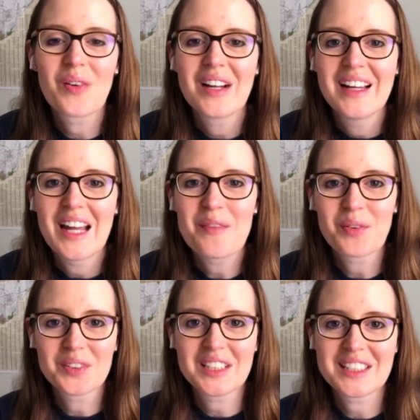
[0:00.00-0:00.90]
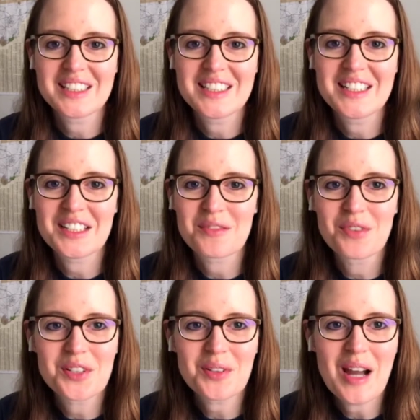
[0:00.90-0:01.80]
April Dixon suggests
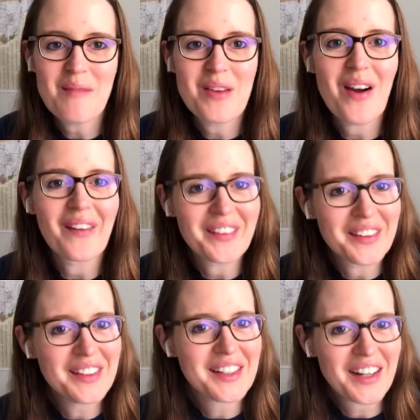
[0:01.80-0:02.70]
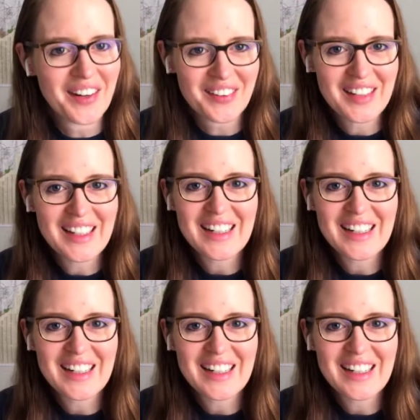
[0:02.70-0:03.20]
virtual happy hour. There you go, right?